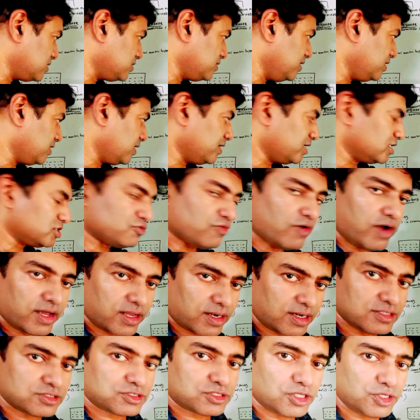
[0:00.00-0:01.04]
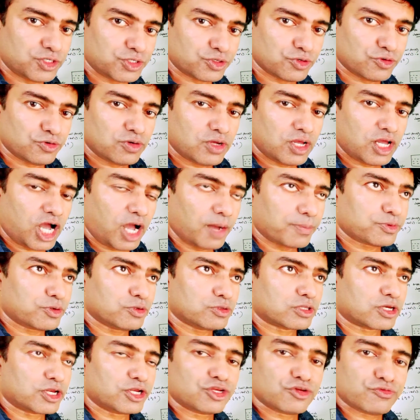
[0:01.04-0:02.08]
are there. It is fire resistant to up
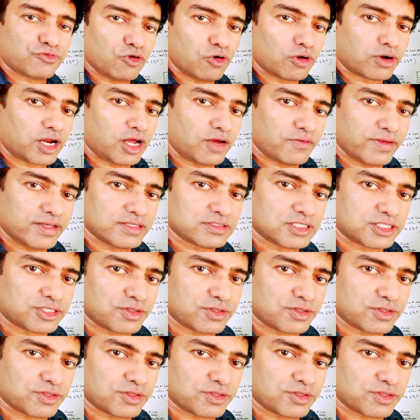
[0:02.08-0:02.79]
to three to four hours.